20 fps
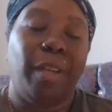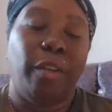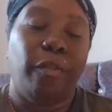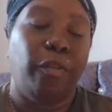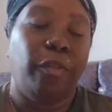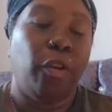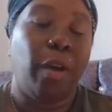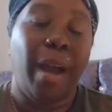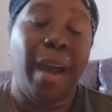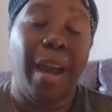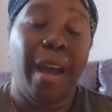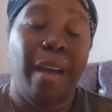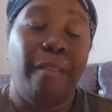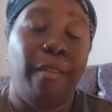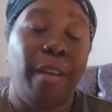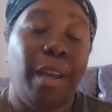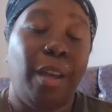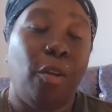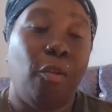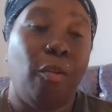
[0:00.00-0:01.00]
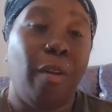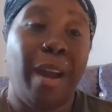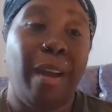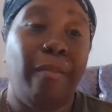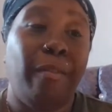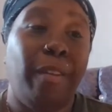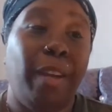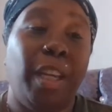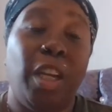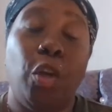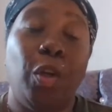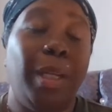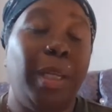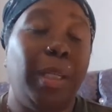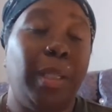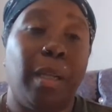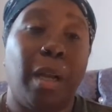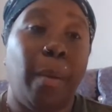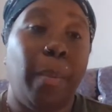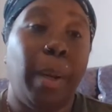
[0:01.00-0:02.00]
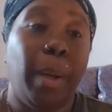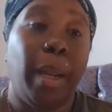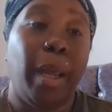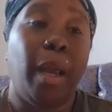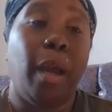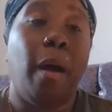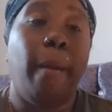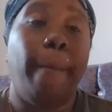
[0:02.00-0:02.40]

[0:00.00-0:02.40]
if you're out of here, you're out of here. You don't need to come in here.